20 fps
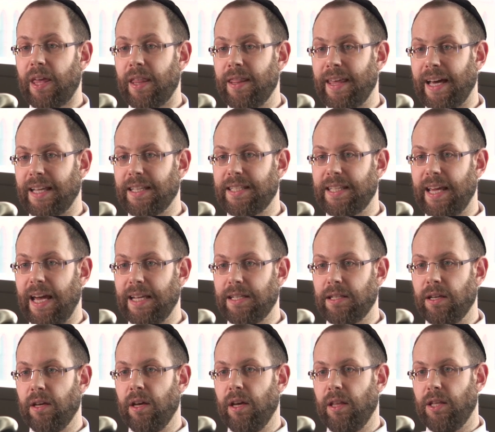That
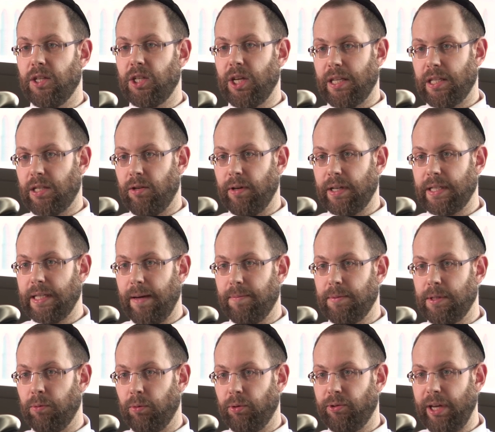said, the Chancellor
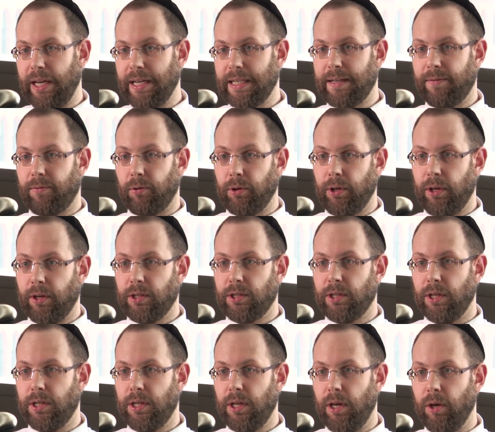accepts it will take several years
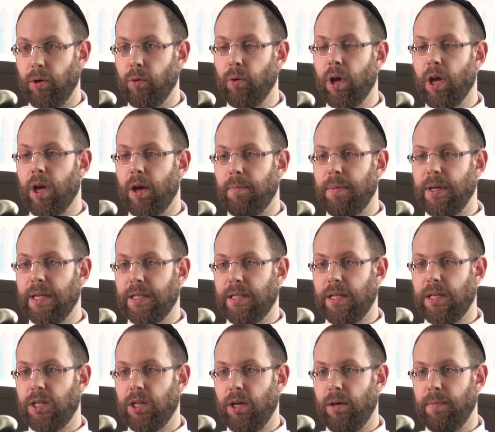to do, but is
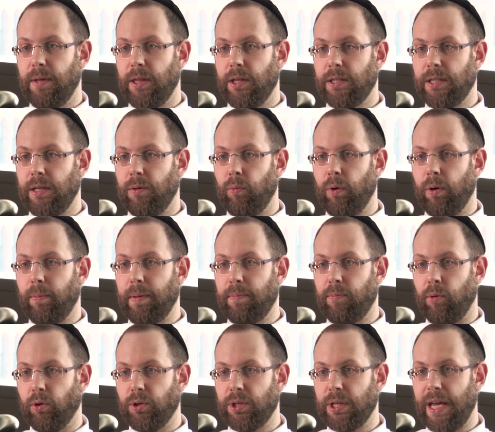determined that it will be
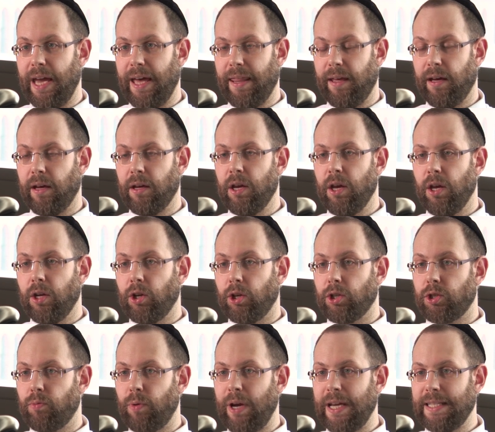brought together, not
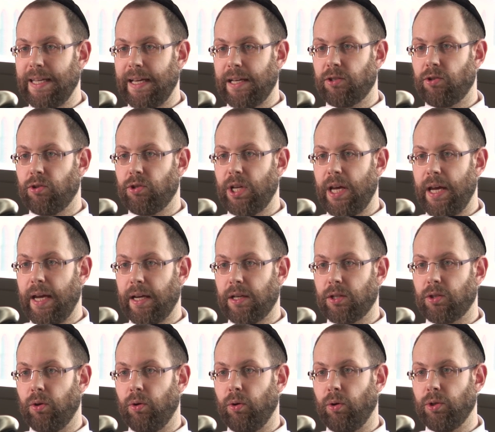to raise extra
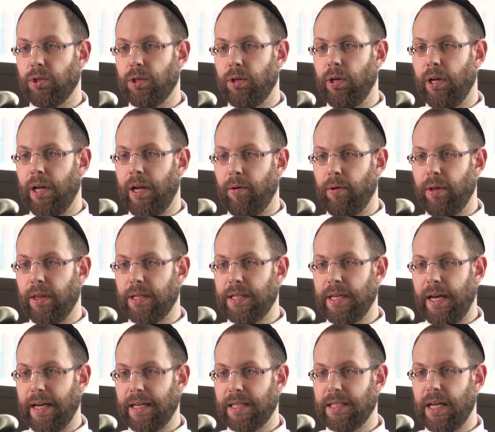tax or to lower the
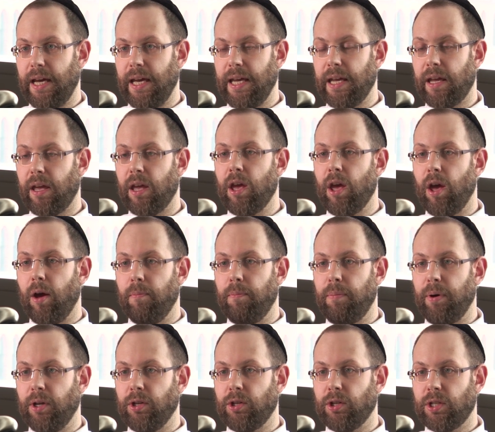tax take,
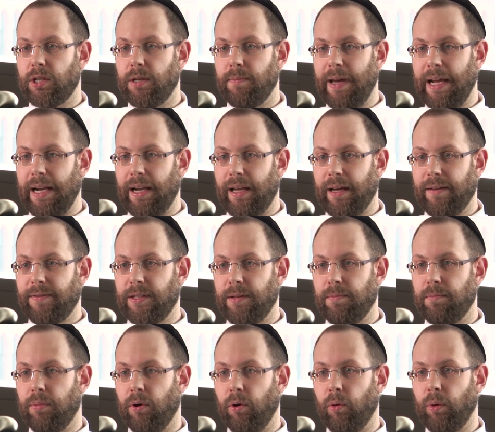but just to make life
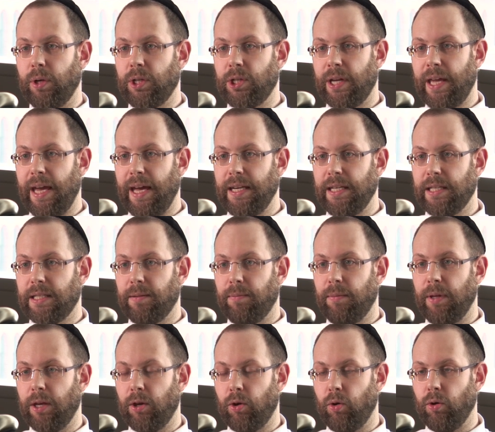simple, which again is
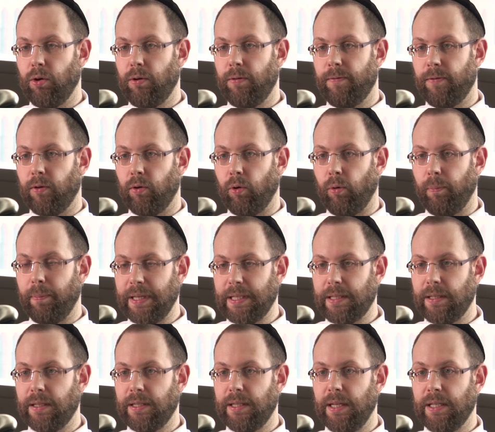something good for all
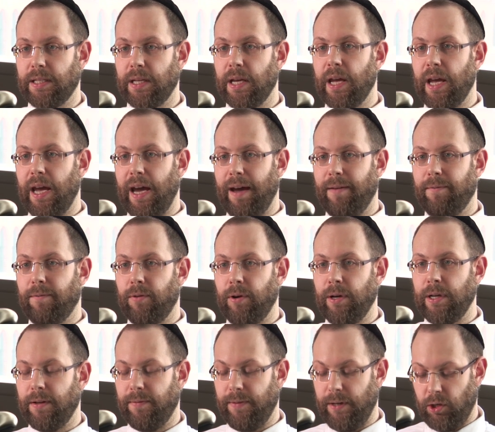businesses and for
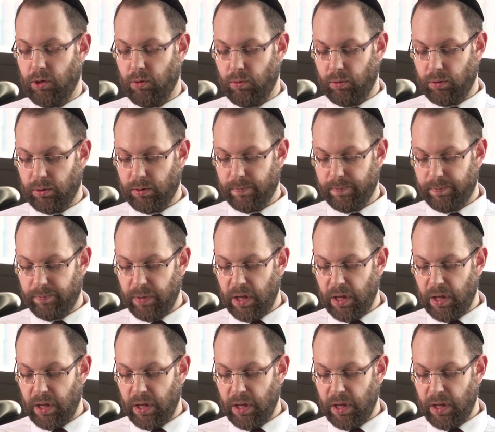individuals.